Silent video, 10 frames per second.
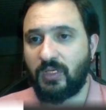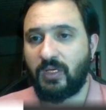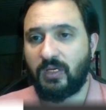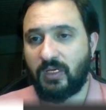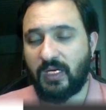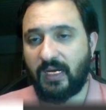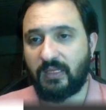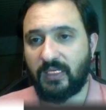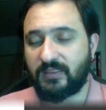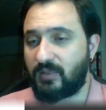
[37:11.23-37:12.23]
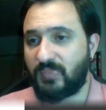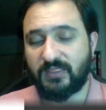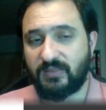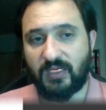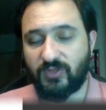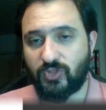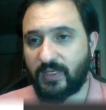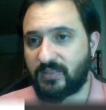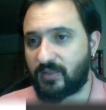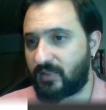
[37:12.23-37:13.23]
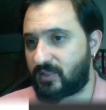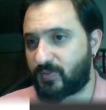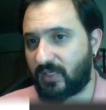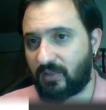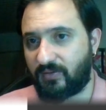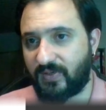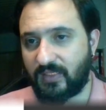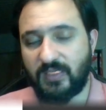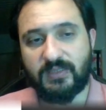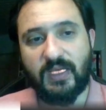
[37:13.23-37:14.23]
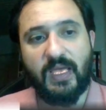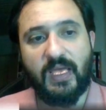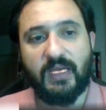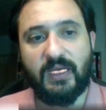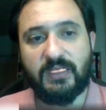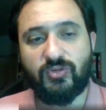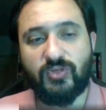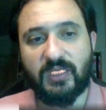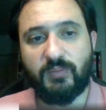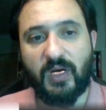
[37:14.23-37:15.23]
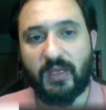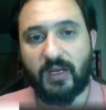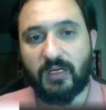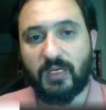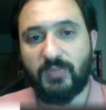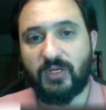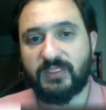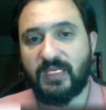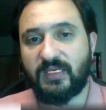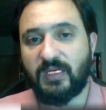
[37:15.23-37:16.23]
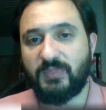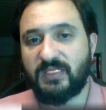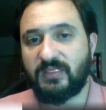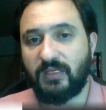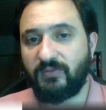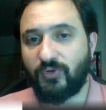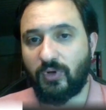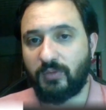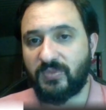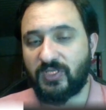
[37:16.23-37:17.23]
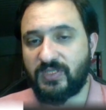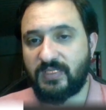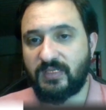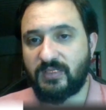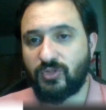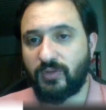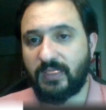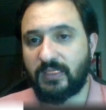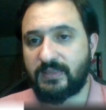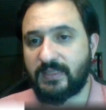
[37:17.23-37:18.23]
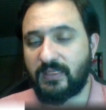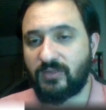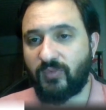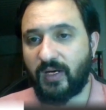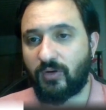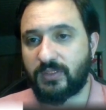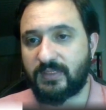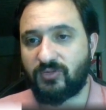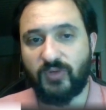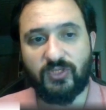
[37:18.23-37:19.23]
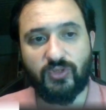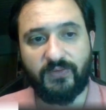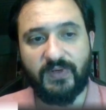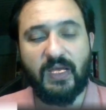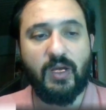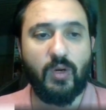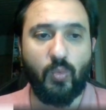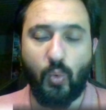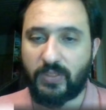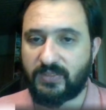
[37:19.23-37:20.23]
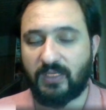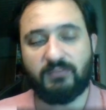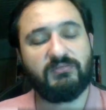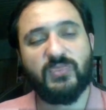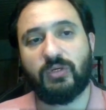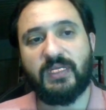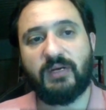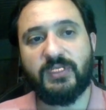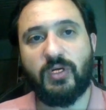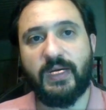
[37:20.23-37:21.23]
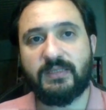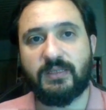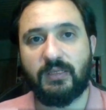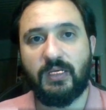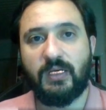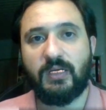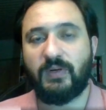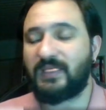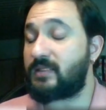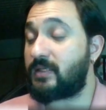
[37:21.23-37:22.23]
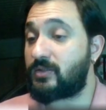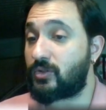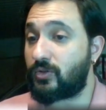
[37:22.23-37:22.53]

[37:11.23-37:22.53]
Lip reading: I highlight them, but there is no answer in this paragraph, I guess. Easy to admire because they can be seen from the city's historical center across the stretch of water. So there is no answer. What I said to you,